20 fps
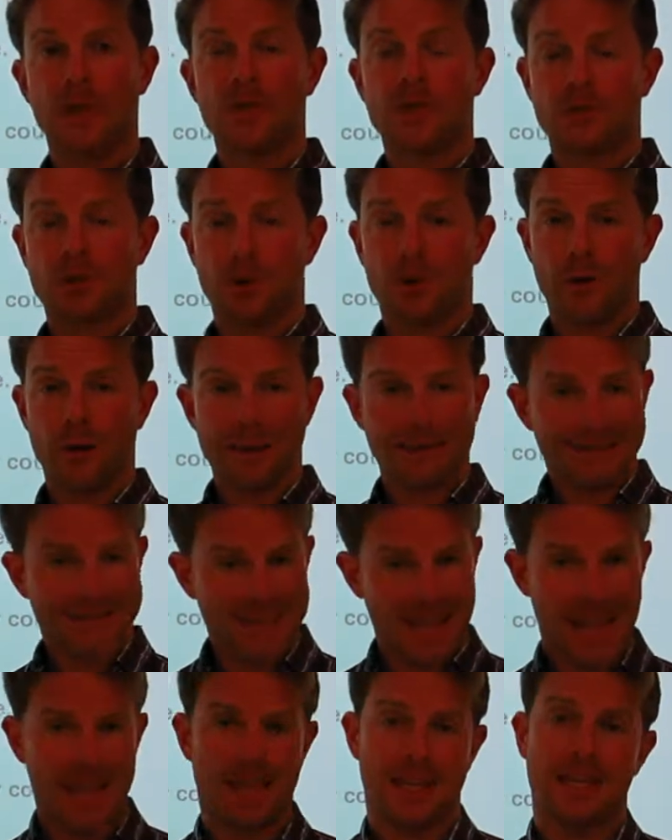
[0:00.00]
So
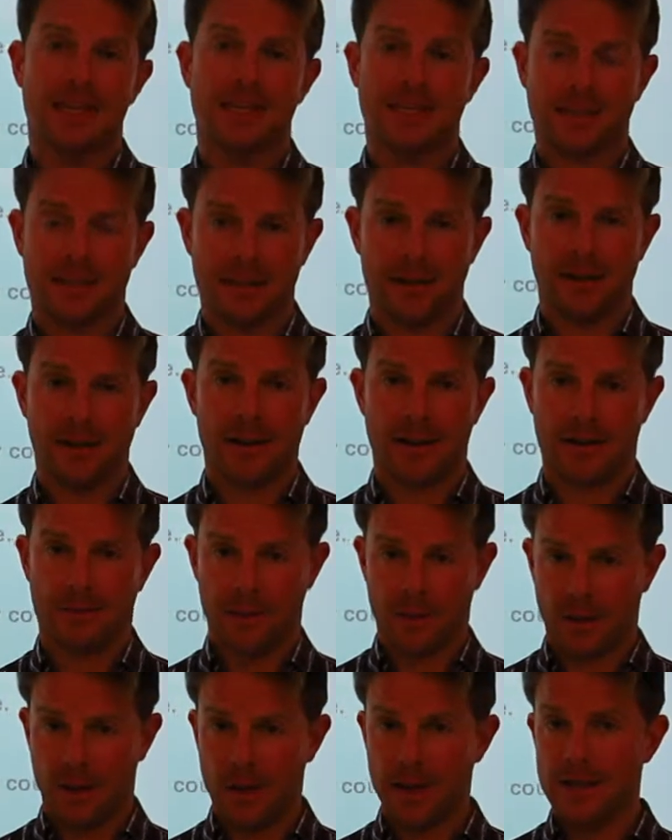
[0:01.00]
take your time,
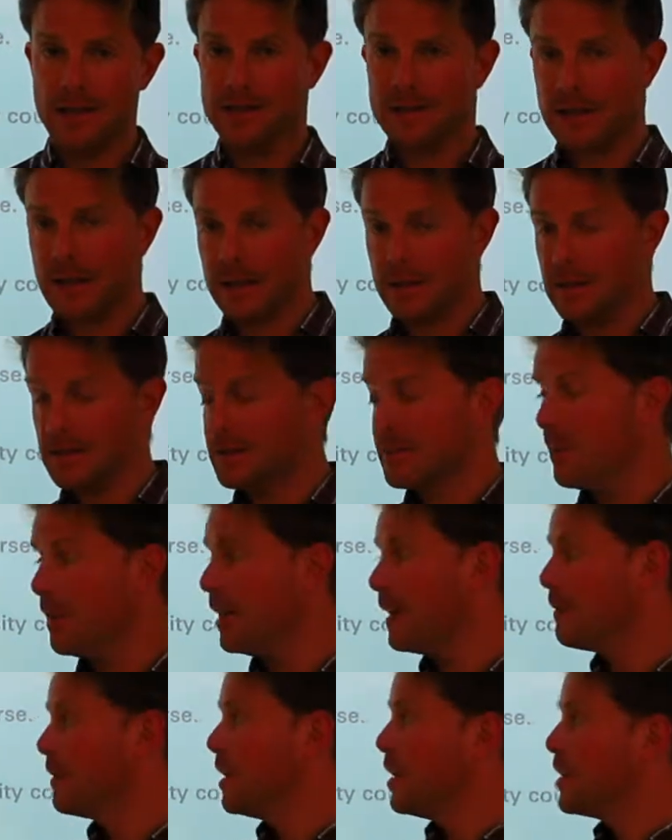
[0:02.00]
okay? Take your
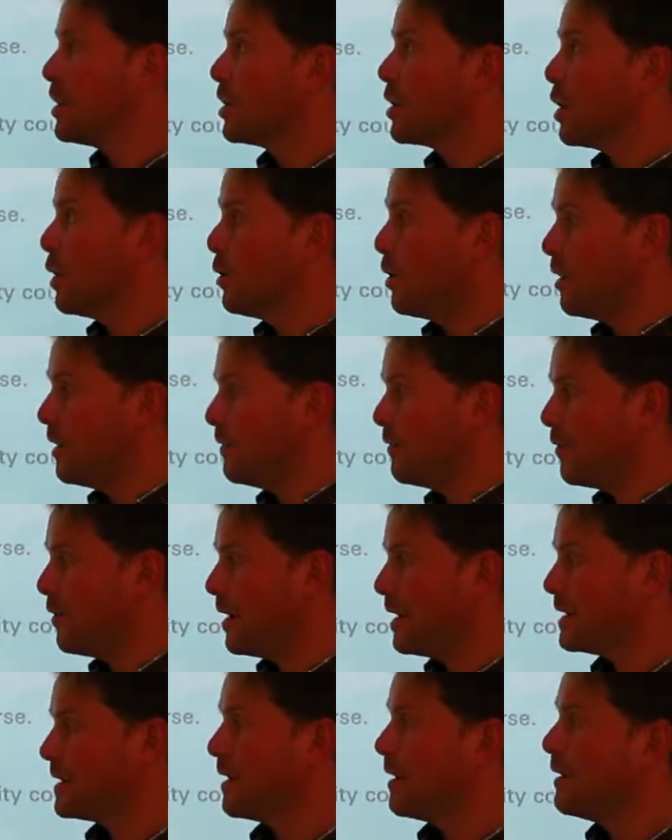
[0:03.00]
time, go over
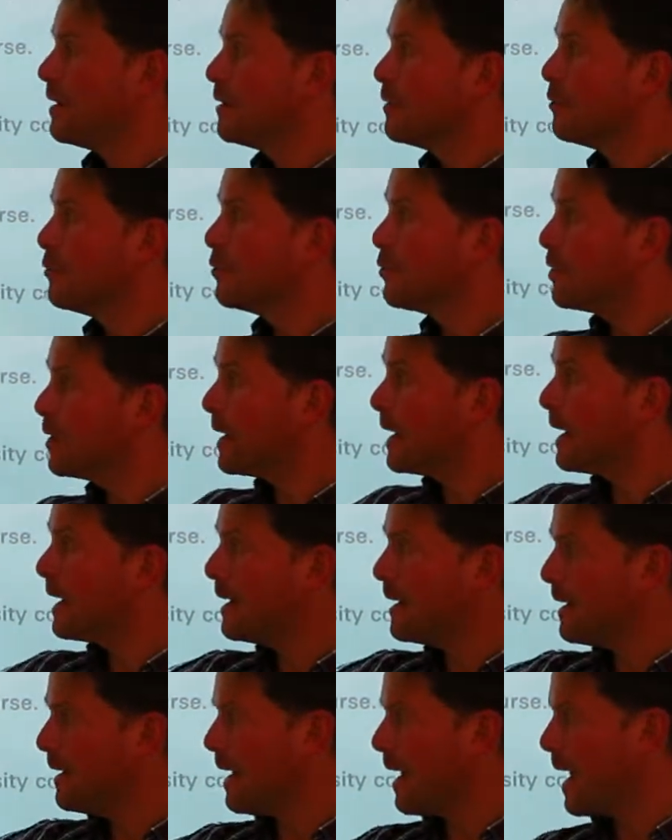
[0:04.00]
it,
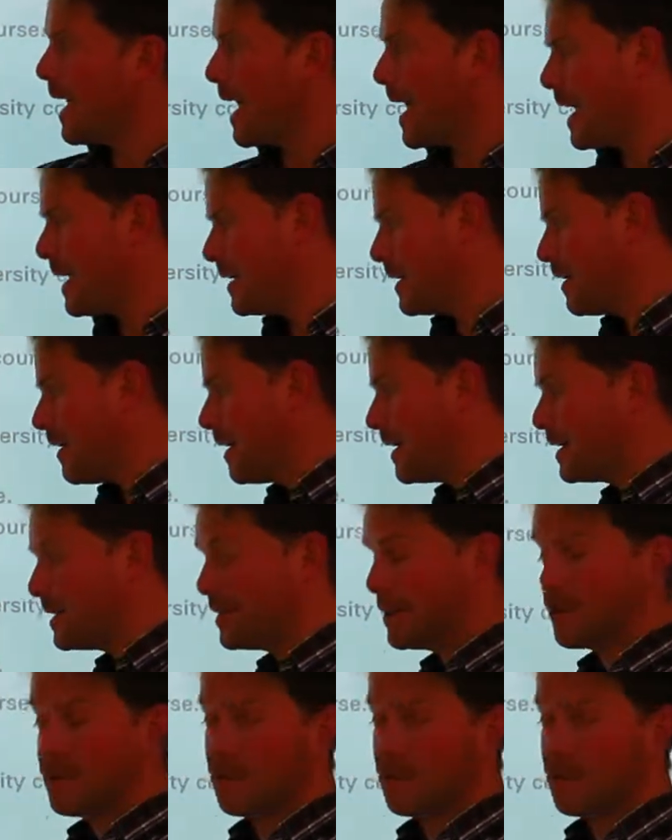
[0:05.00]
really analyze the